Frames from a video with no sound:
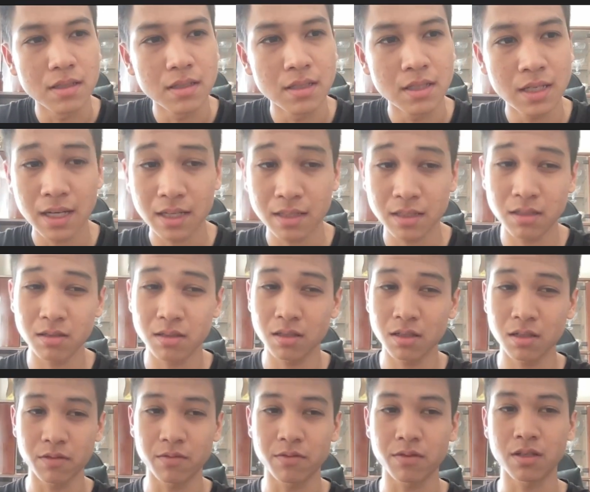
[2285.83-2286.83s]
Yeah, there's a
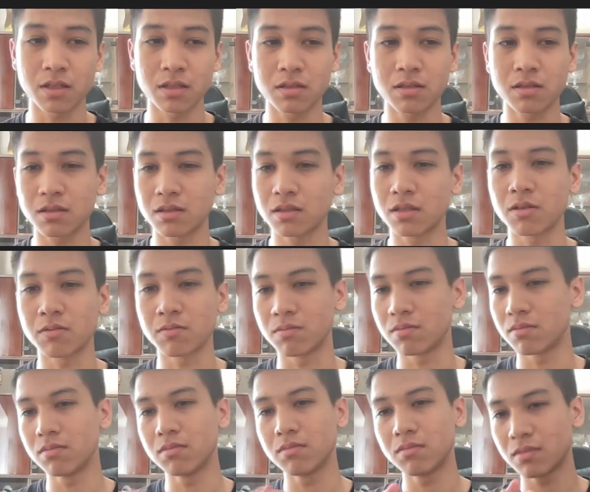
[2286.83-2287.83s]
lot of things.
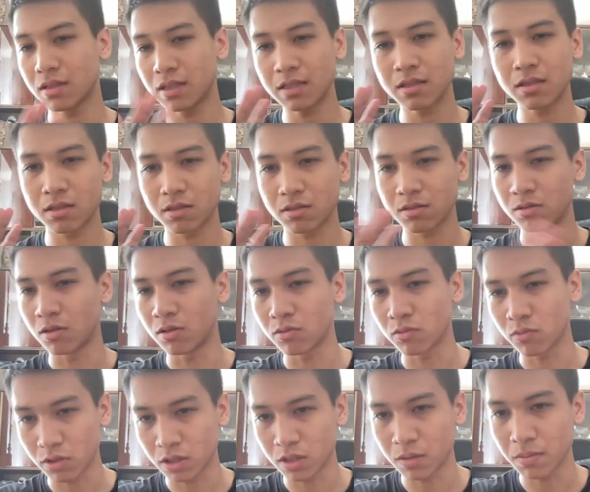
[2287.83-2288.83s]
Let's don't
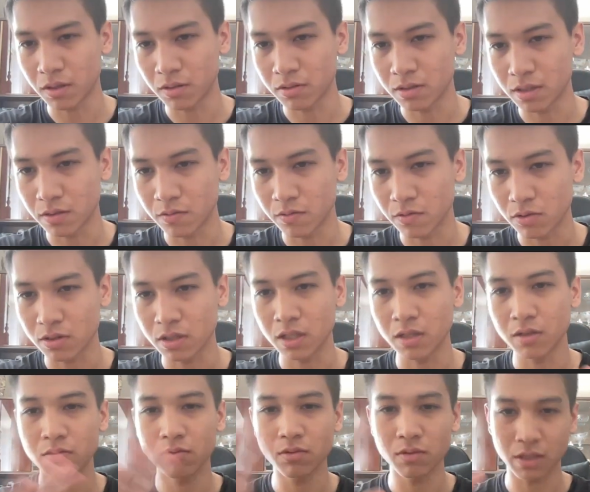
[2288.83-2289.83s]
worry about that for
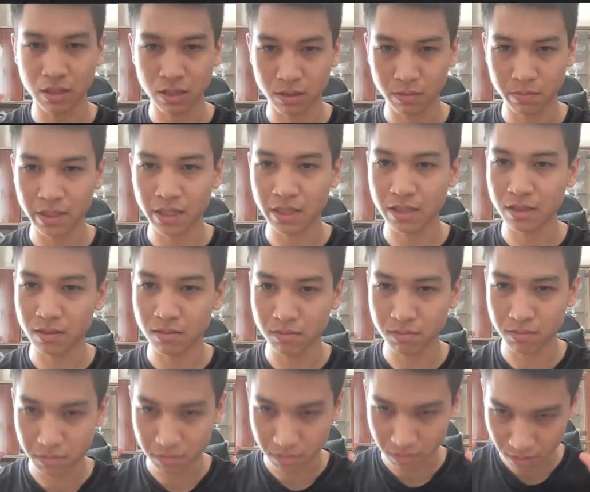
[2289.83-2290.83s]
now. Let's make
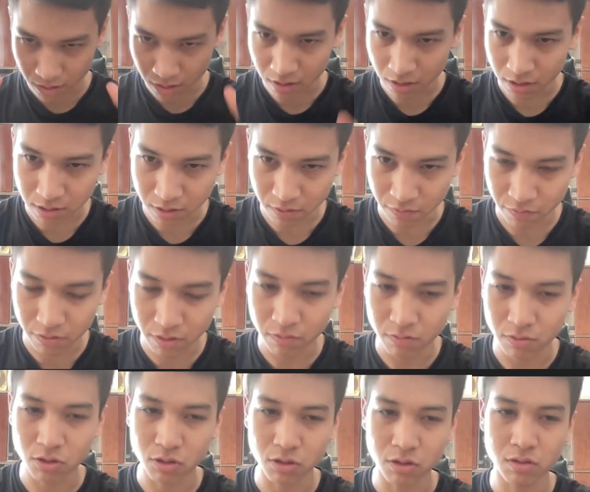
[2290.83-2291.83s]
at least the free
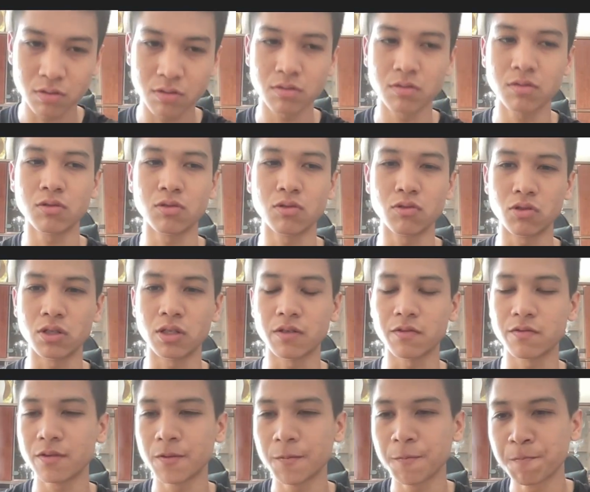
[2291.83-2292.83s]
version good enough.
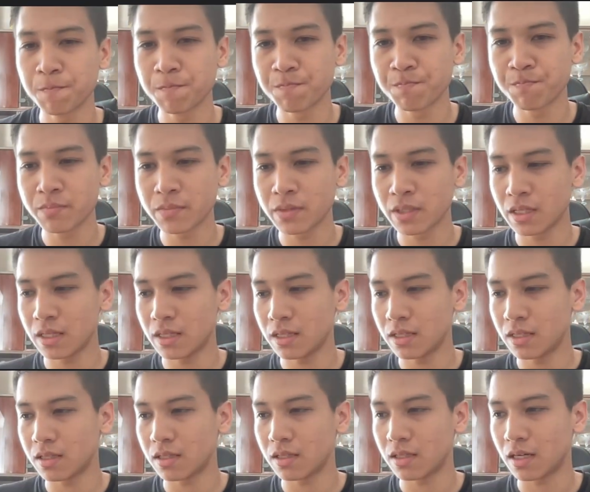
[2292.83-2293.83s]

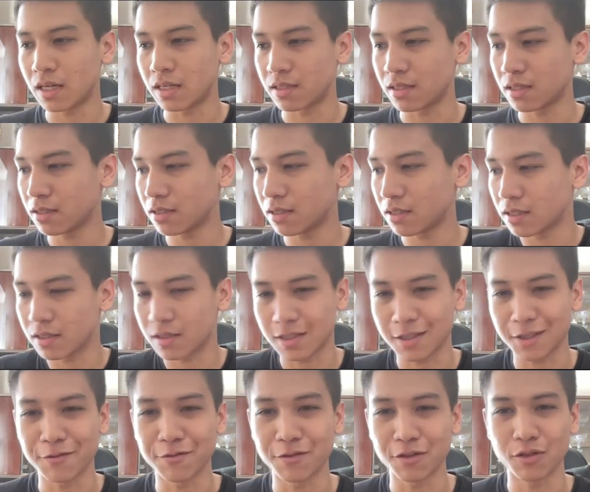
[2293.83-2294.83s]
I think I
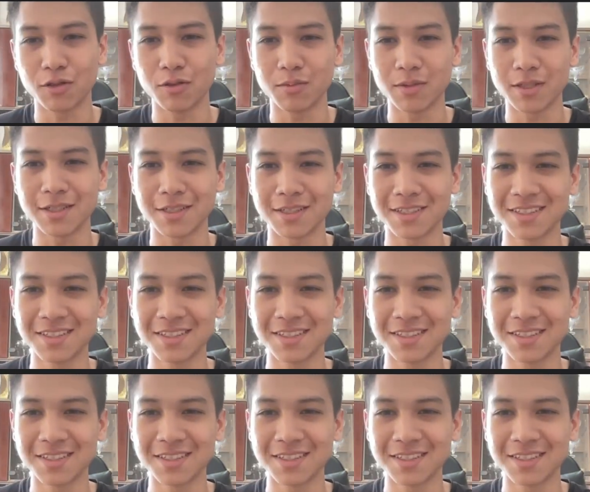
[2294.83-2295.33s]
have to go, man.